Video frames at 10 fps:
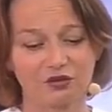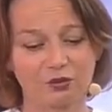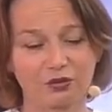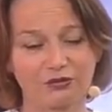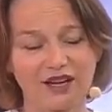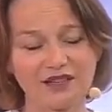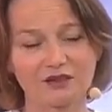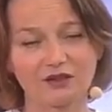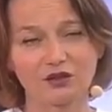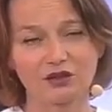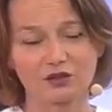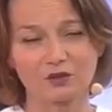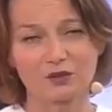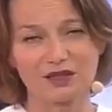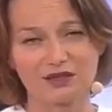to provide the doctor
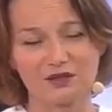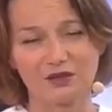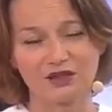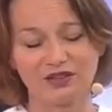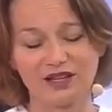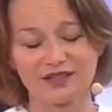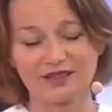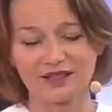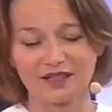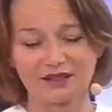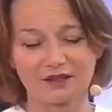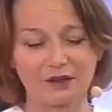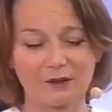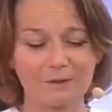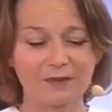with this new device.
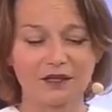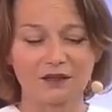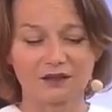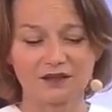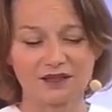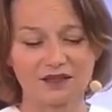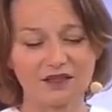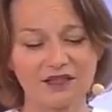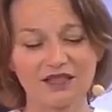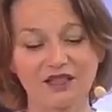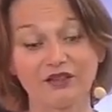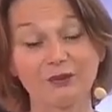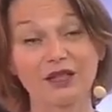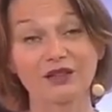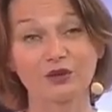And concerning
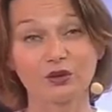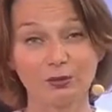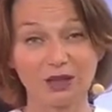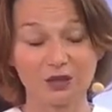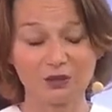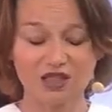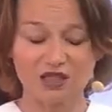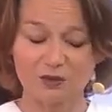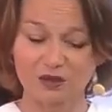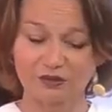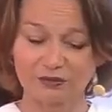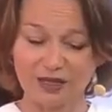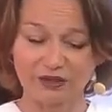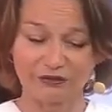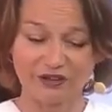Ivan Bartolome, which is one of
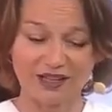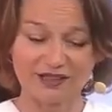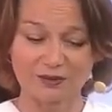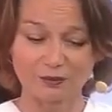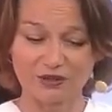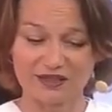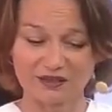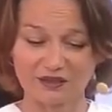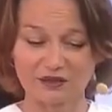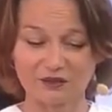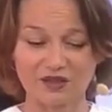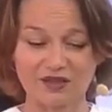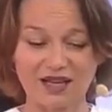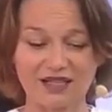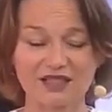my friends and president of the
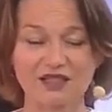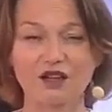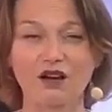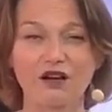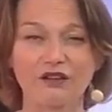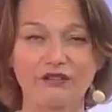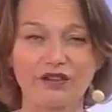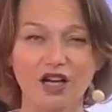Society of